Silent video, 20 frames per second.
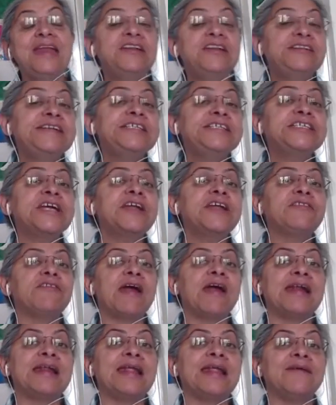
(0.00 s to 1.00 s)
In teaching at
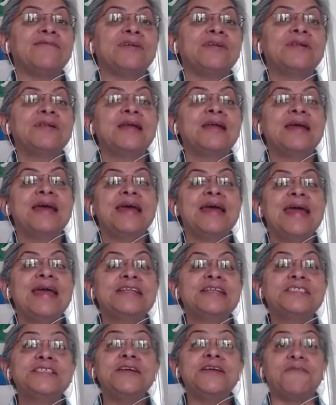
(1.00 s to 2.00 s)
the right level,
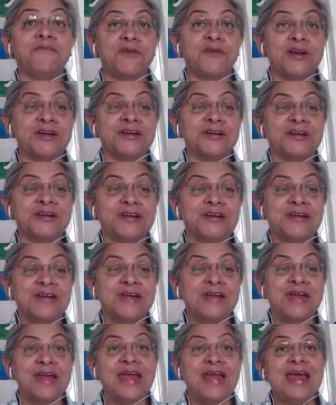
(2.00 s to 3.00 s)
it's different.
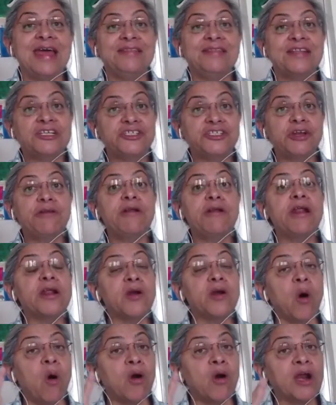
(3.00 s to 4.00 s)
The children
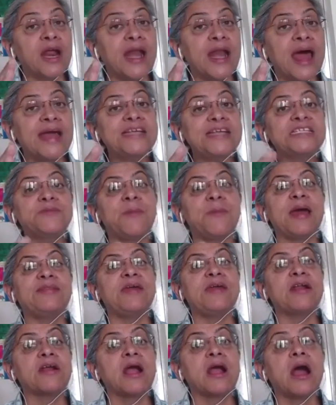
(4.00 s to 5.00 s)
are organized by
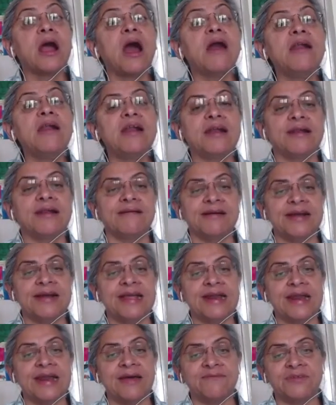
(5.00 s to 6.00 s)
their current
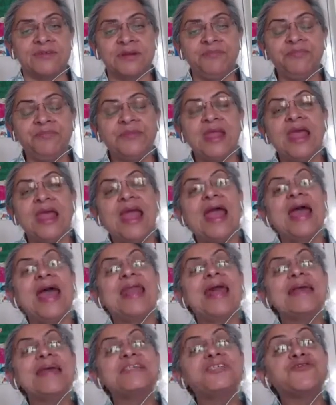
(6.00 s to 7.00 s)
learning level.
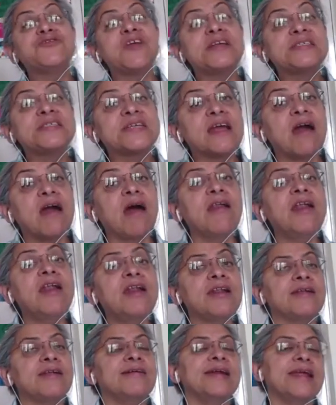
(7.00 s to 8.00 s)
And I stress
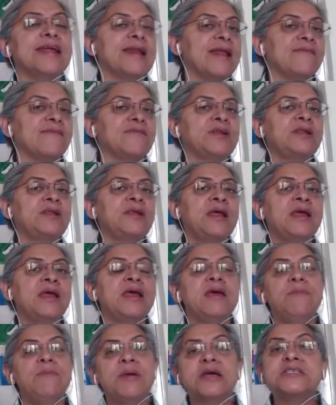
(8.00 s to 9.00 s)
current learning level
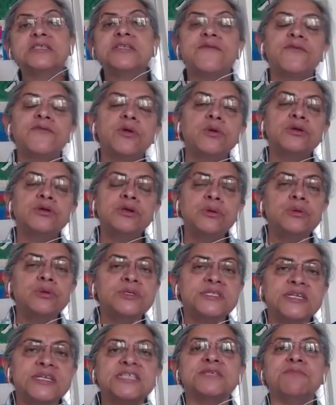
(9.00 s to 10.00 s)
because if you
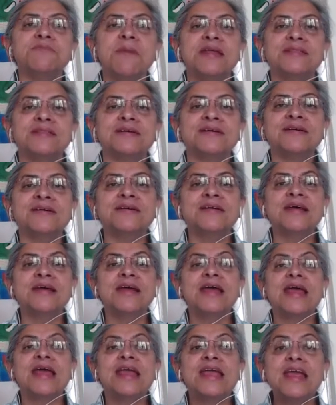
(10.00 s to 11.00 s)
use this method,
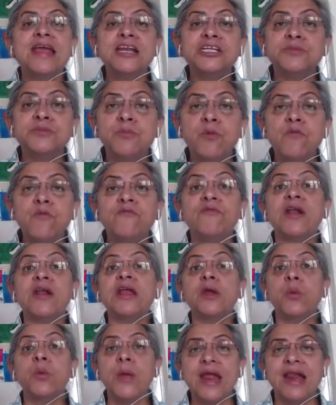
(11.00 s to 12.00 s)
kids move
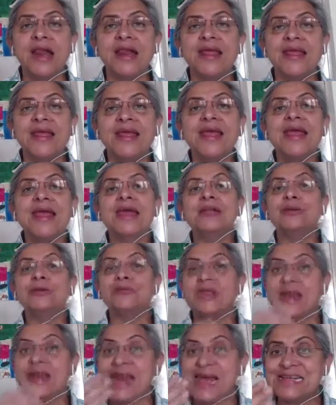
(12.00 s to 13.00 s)
very quickly
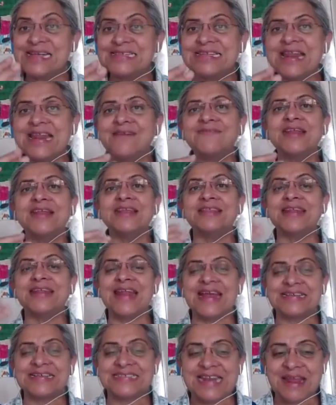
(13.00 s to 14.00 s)
to the next level and the
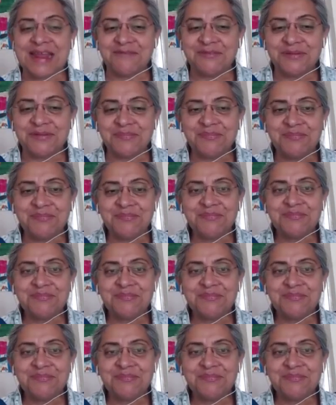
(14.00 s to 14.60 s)
next level.